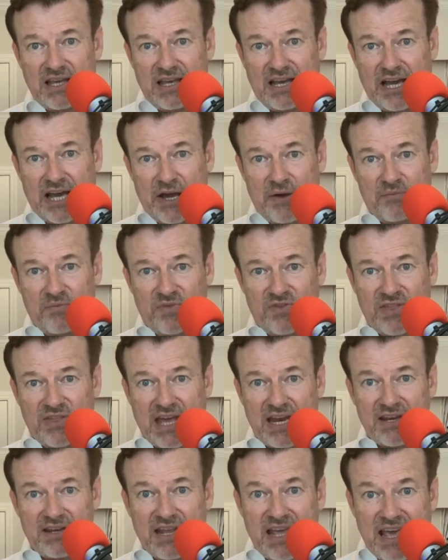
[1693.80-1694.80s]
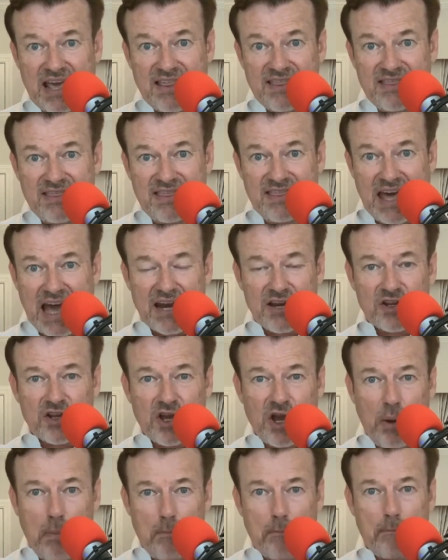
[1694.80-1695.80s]
um, then that
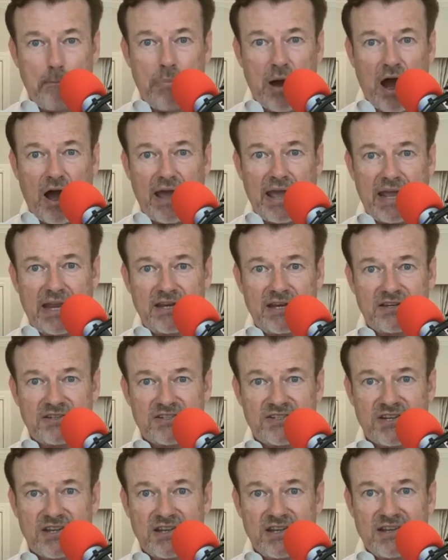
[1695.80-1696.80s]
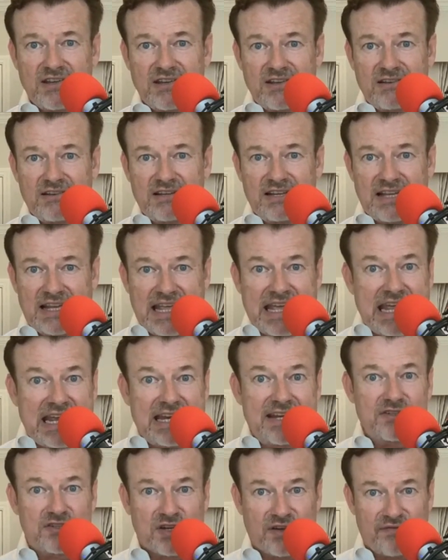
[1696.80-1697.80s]
combined
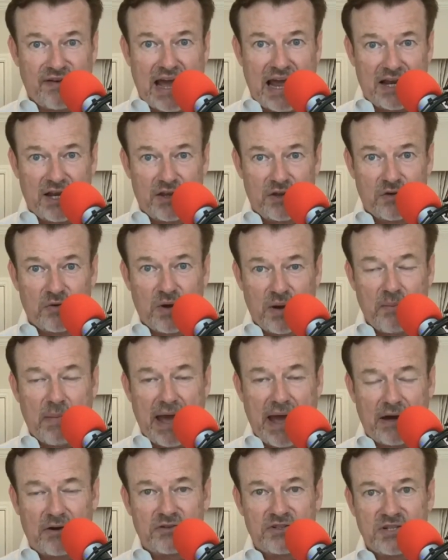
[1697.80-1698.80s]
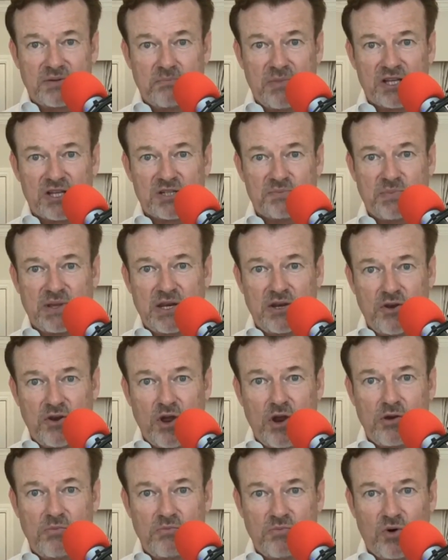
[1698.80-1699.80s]
lien to value amount must be
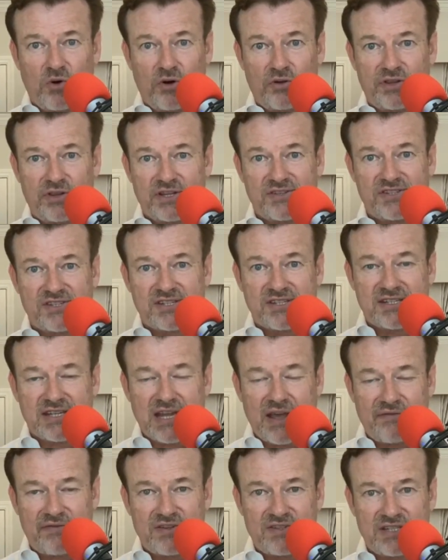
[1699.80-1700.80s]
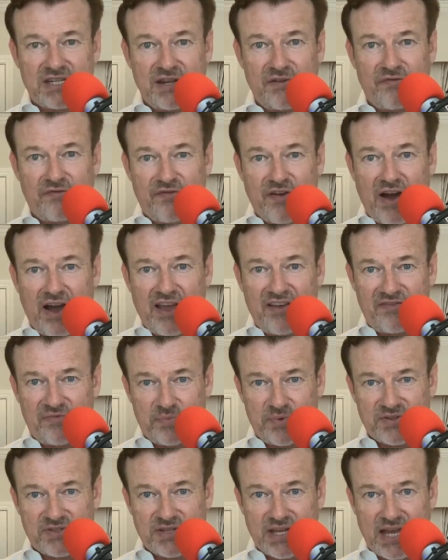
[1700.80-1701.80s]
no more than seventy-five
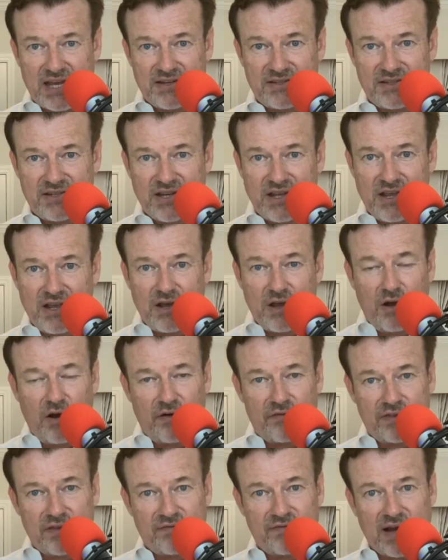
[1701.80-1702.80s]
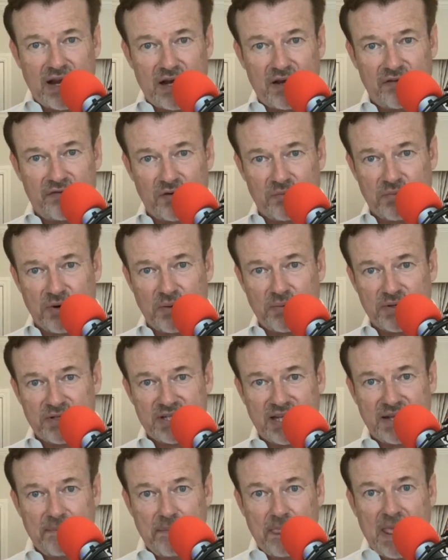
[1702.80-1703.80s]
percent of the value of your
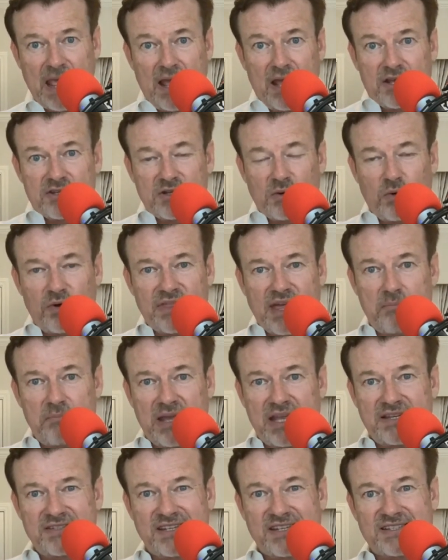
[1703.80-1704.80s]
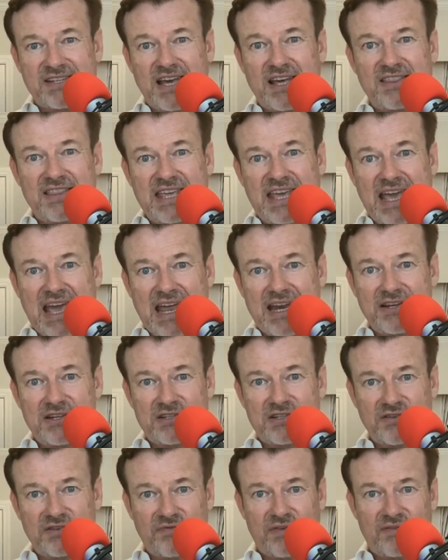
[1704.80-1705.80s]
property. So what that means is at the
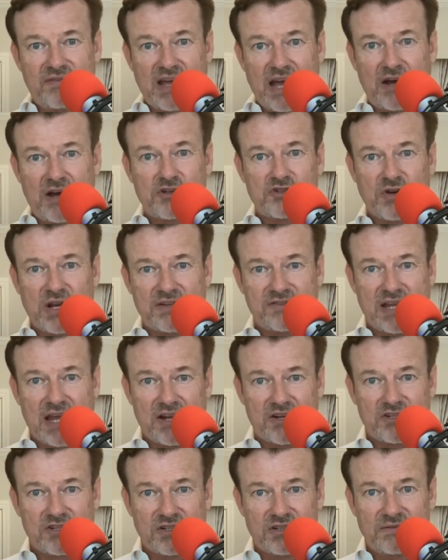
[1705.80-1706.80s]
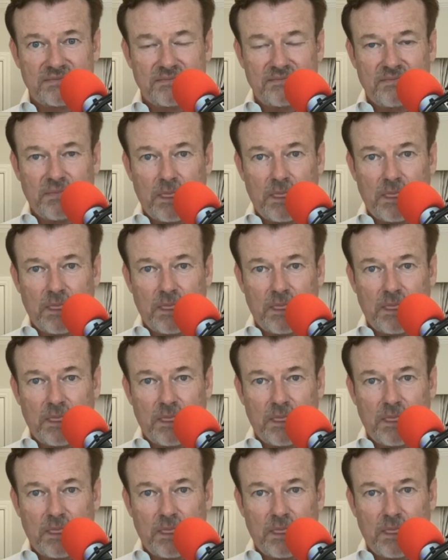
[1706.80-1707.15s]
end of our transaction,